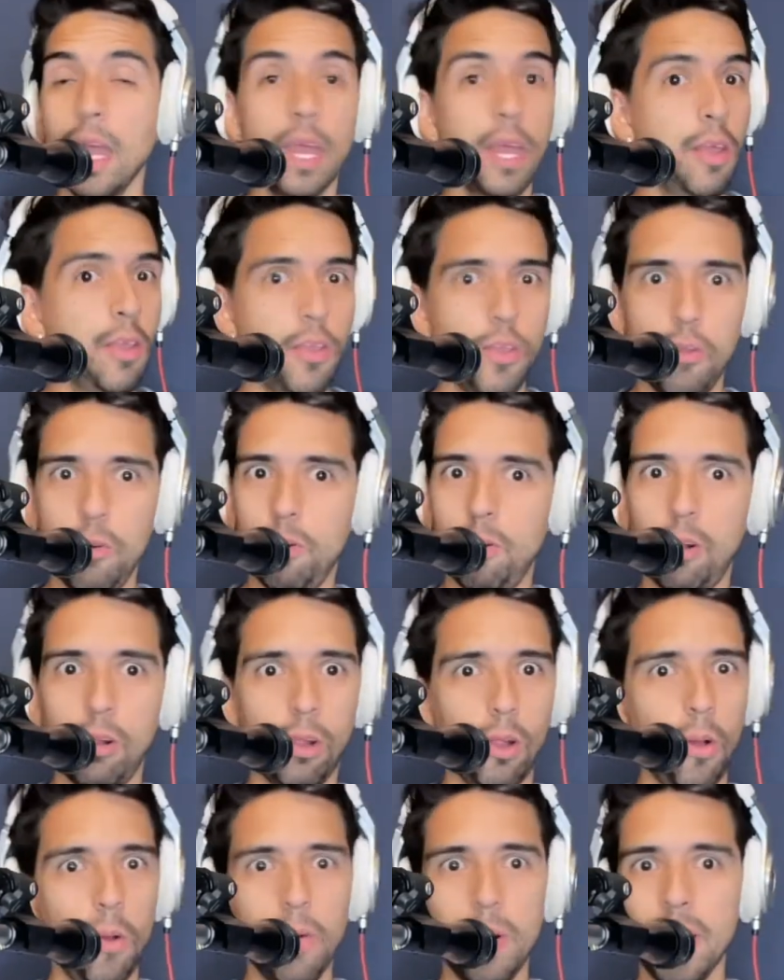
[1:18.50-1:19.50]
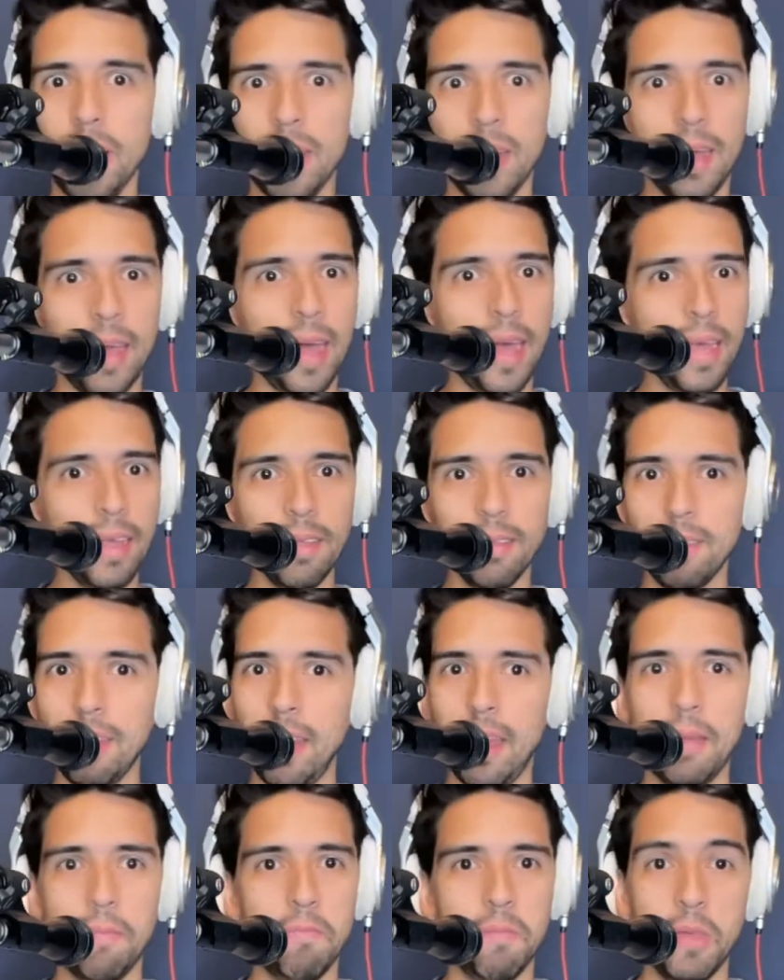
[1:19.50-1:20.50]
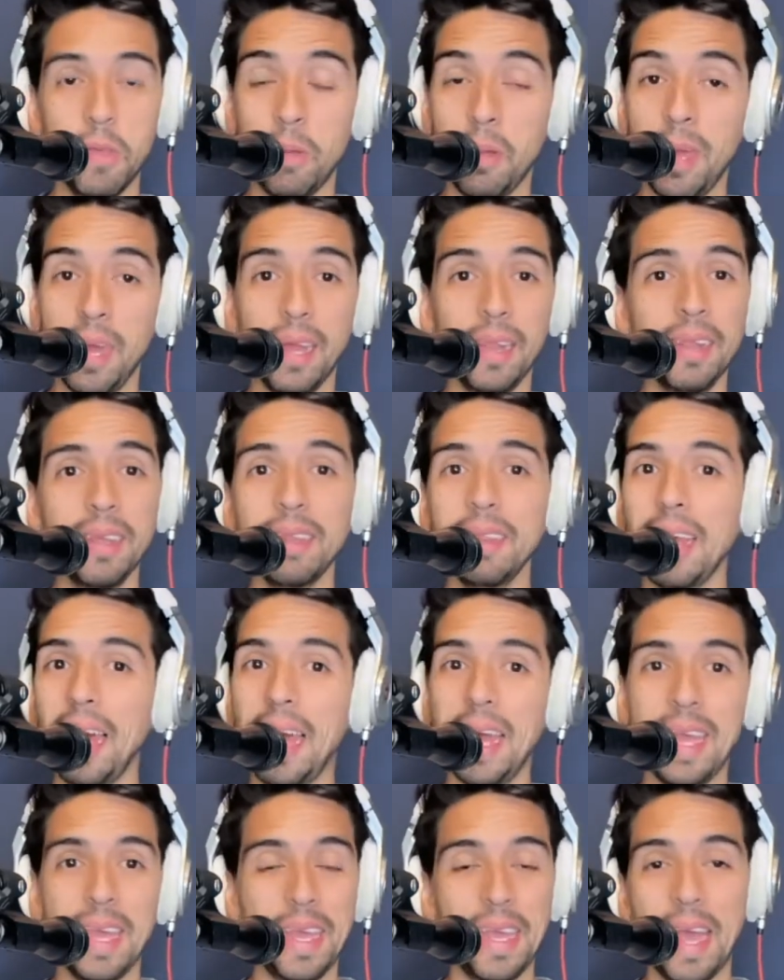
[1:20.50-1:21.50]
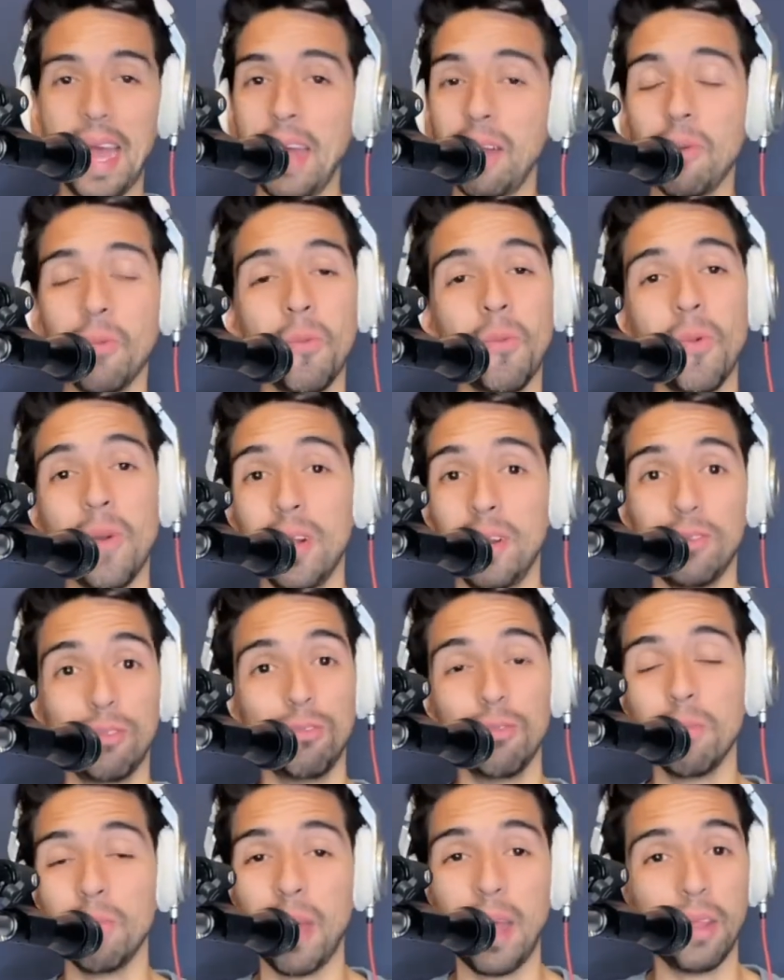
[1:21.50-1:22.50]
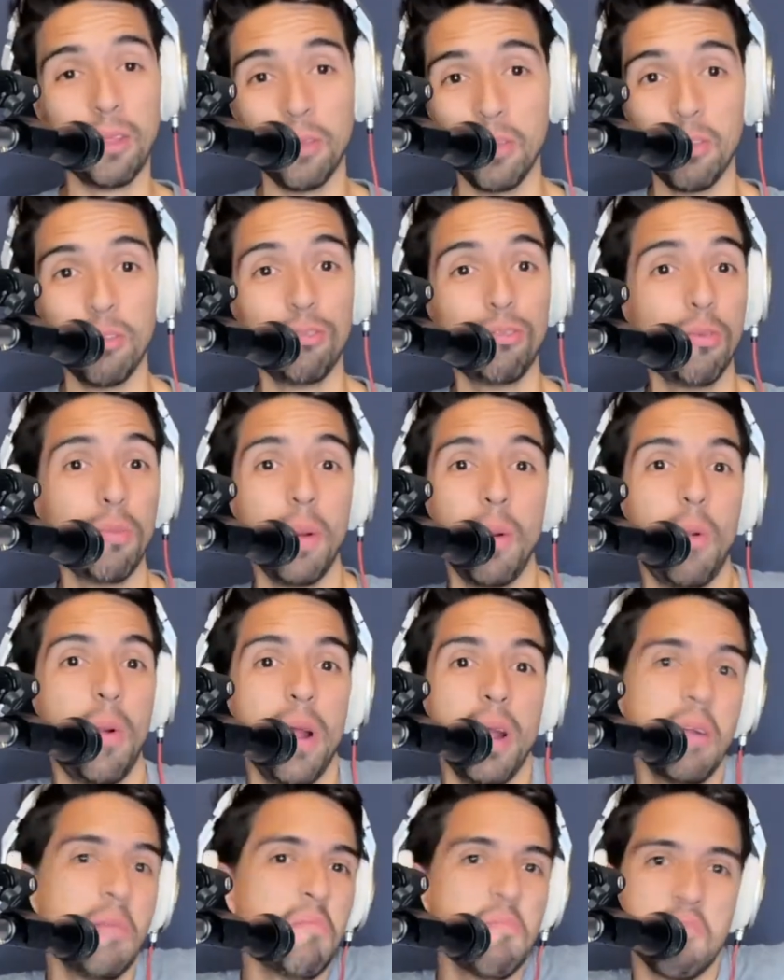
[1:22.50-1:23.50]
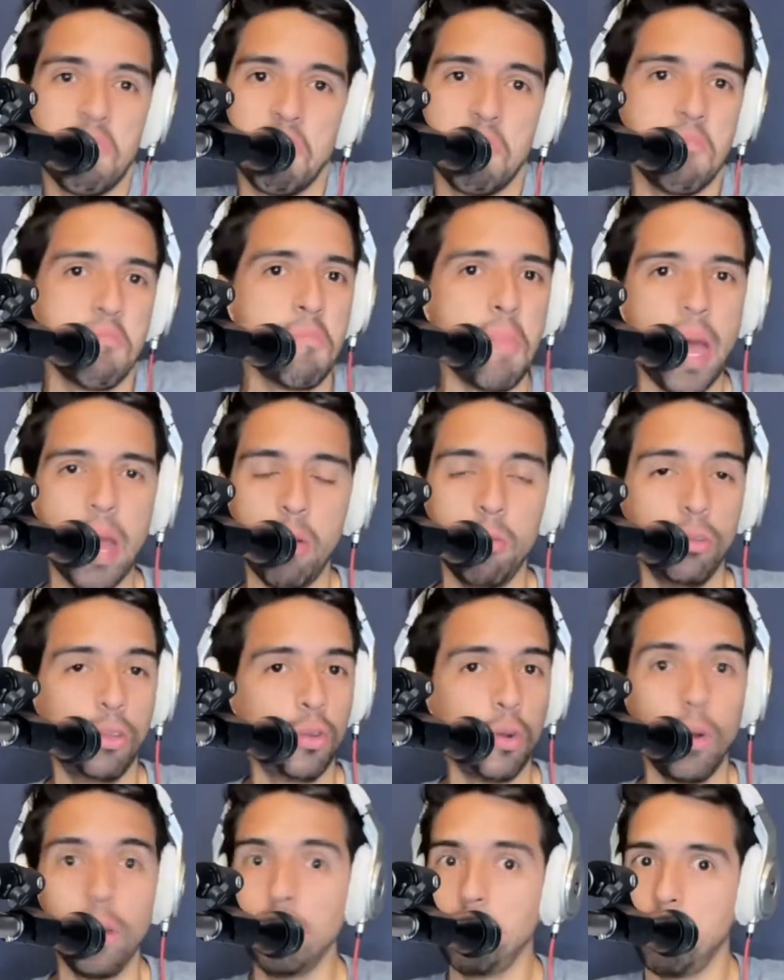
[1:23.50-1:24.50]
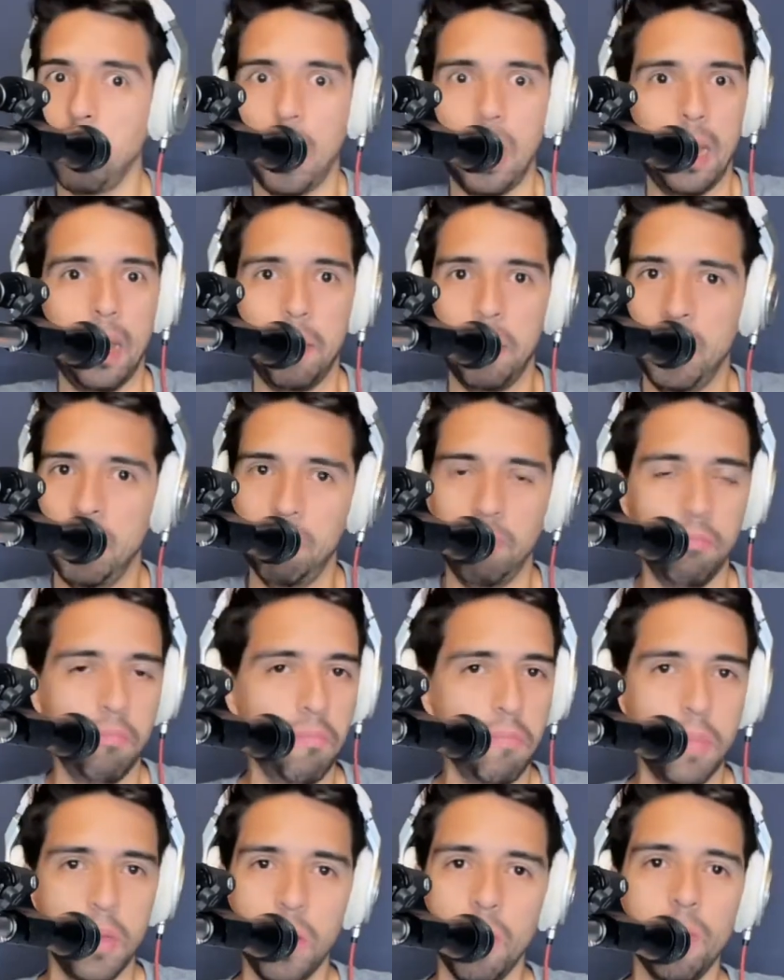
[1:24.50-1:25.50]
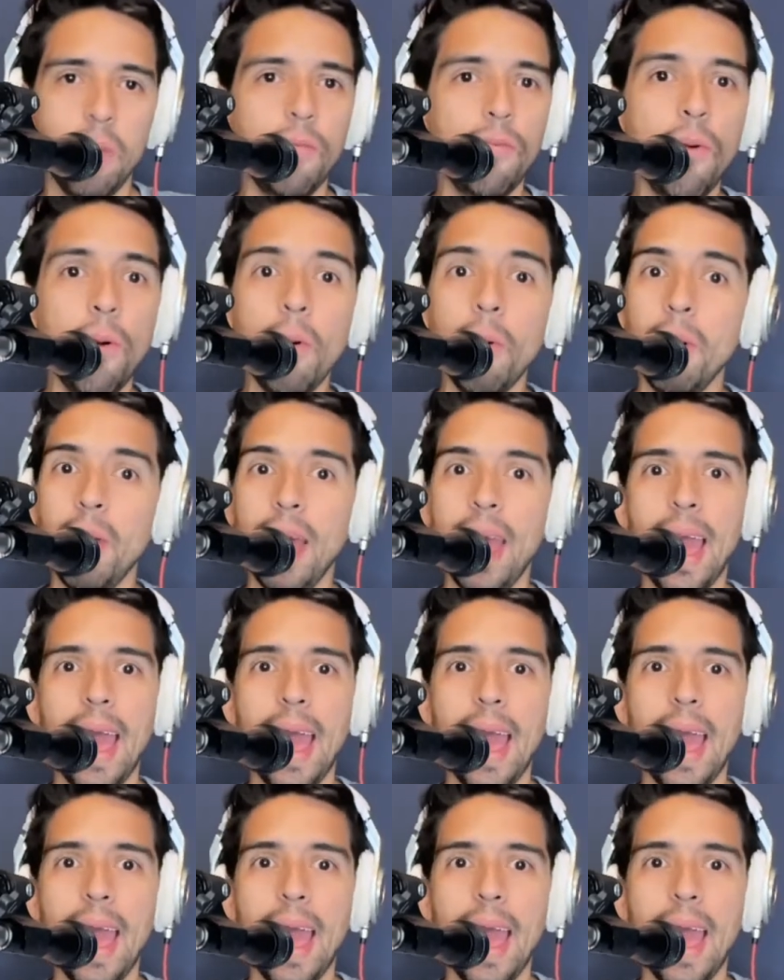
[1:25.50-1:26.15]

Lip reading: Your clothing, guys, like, you kill it. I don't use Zumba wear, my own choice, but I mean, beautiful.